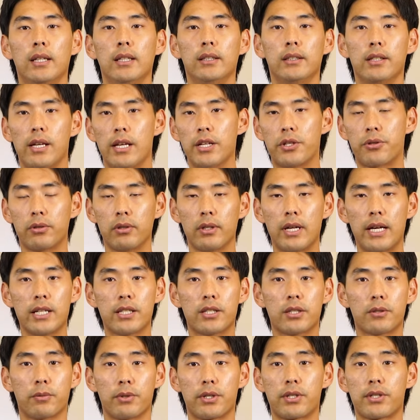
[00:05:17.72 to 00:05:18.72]
The
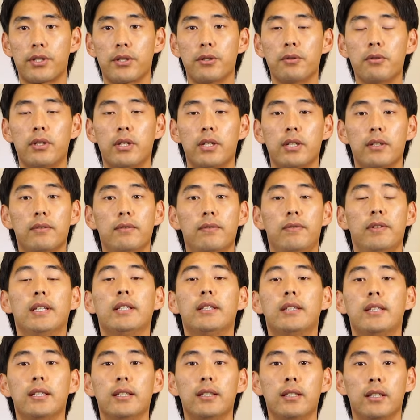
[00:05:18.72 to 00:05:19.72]
Israelites were so
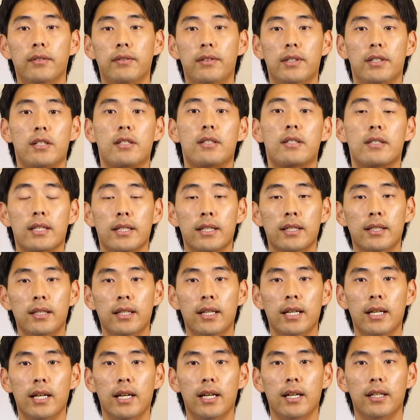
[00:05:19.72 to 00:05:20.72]
convicted of their sin
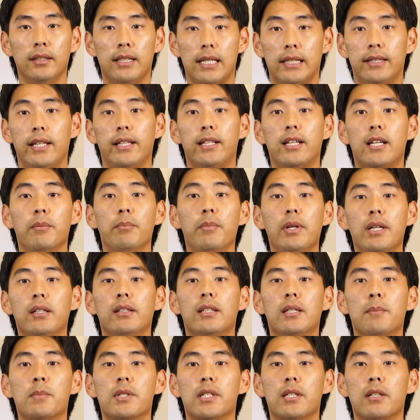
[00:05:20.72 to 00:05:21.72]
that they
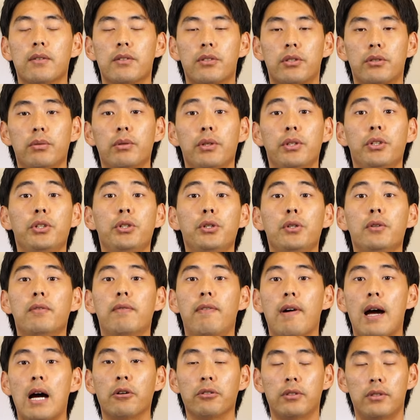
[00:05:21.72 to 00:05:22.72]
committed themselves to a new
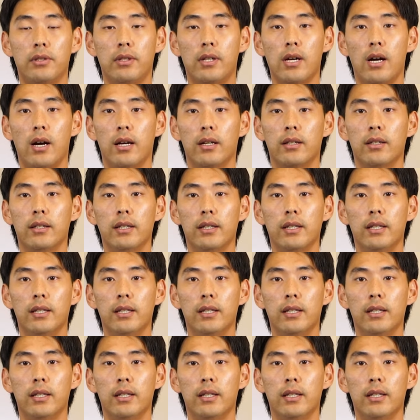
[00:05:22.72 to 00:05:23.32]
vow to God,